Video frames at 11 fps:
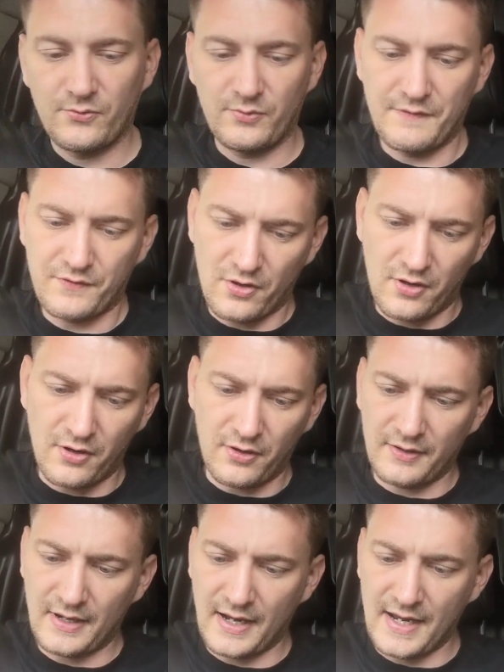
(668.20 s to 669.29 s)
We've got
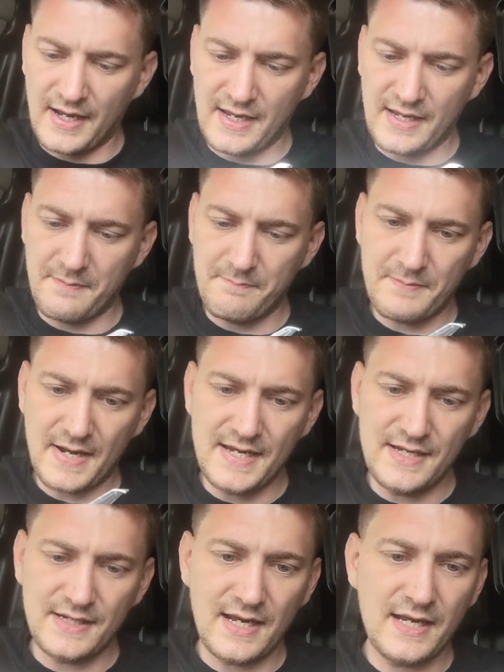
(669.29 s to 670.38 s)
a
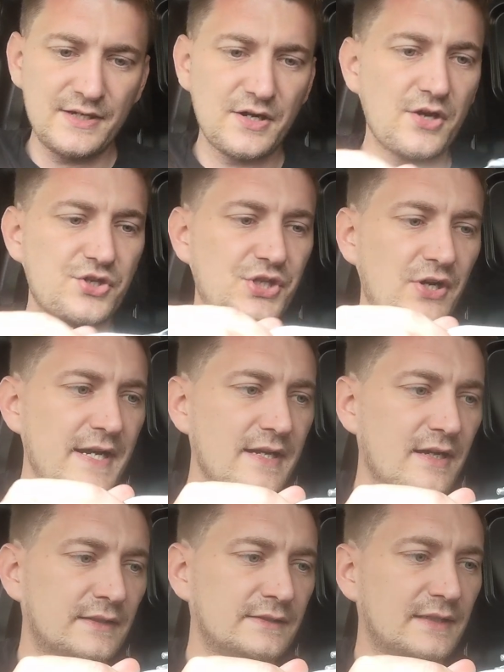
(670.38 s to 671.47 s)
made in
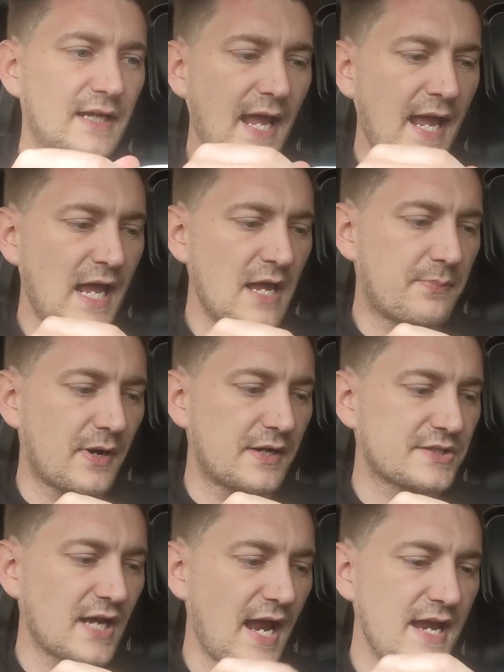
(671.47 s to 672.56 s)
China
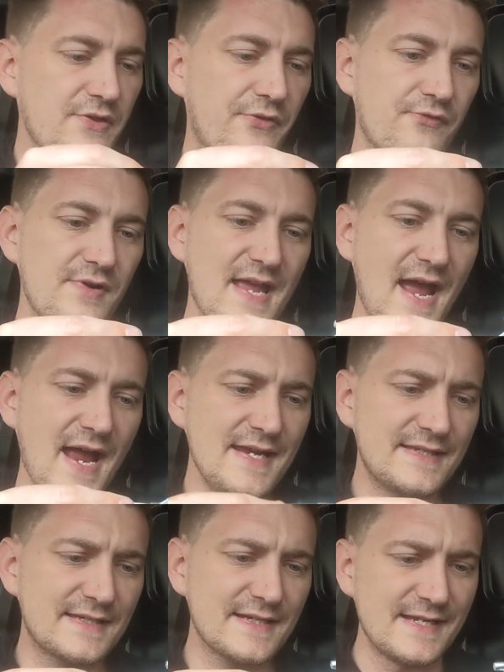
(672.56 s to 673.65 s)
Airbus
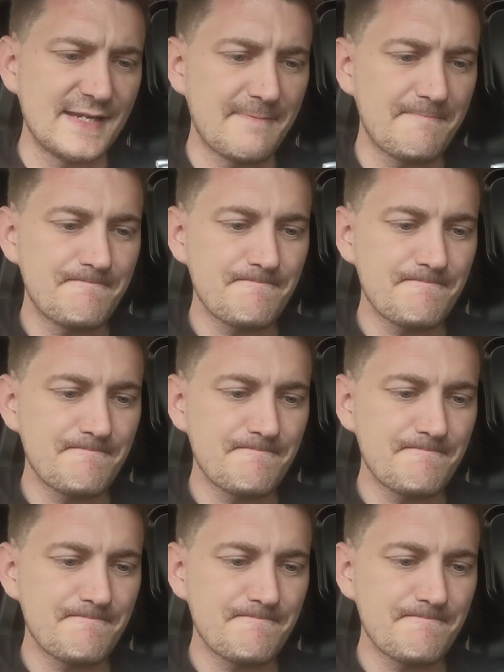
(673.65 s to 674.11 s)
A380.